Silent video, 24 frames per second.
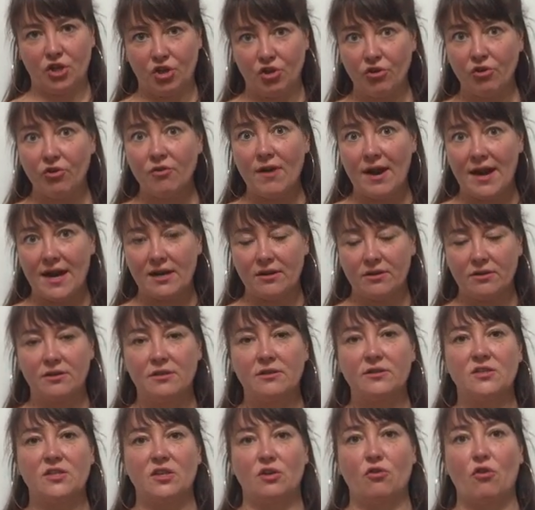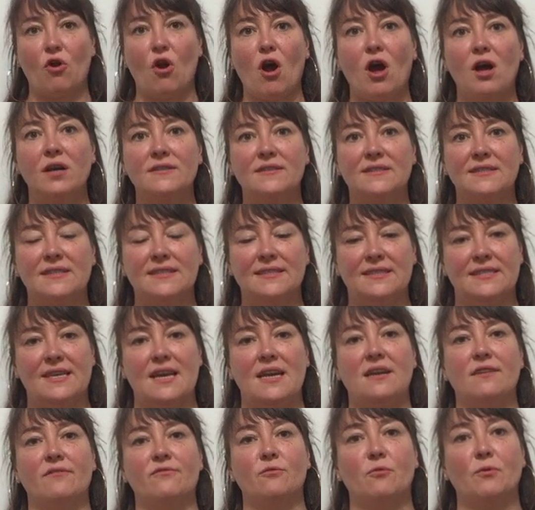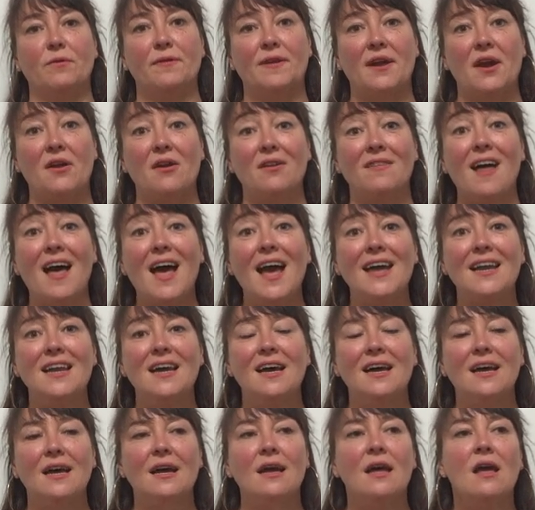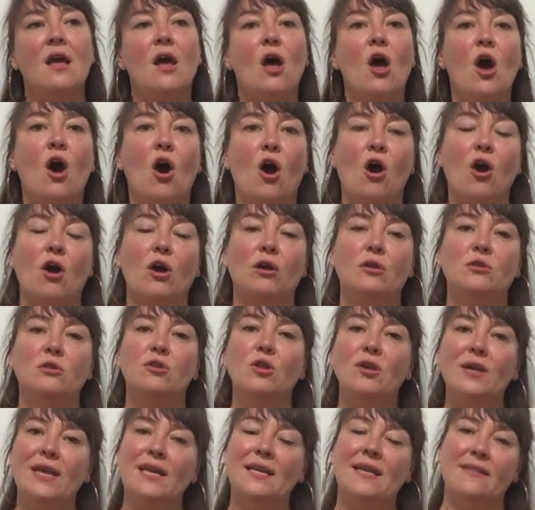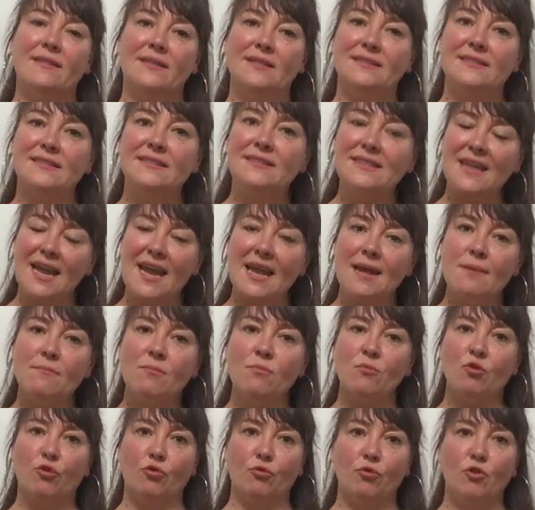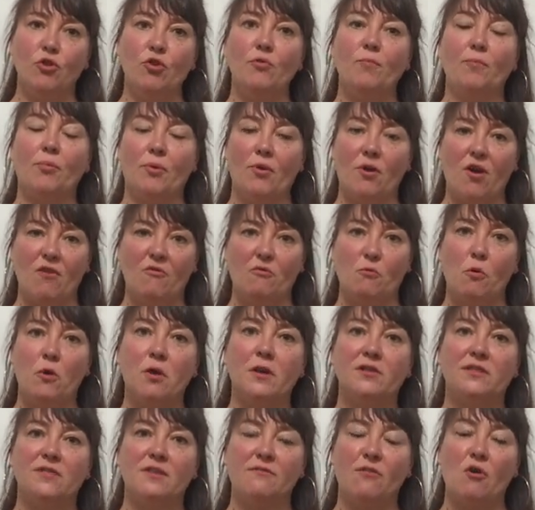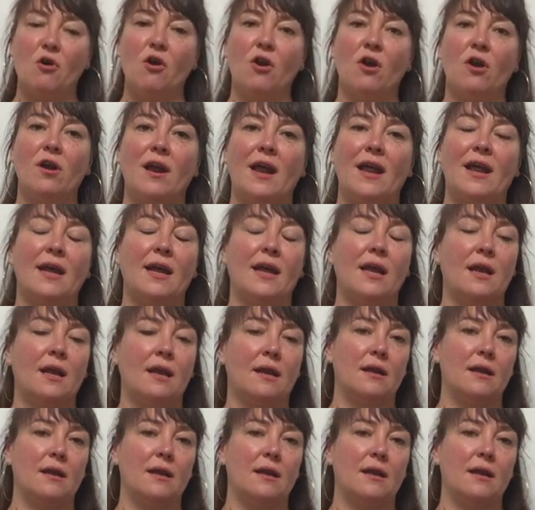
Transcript: curators across the state of North Carolina are looking at the same group of works of art and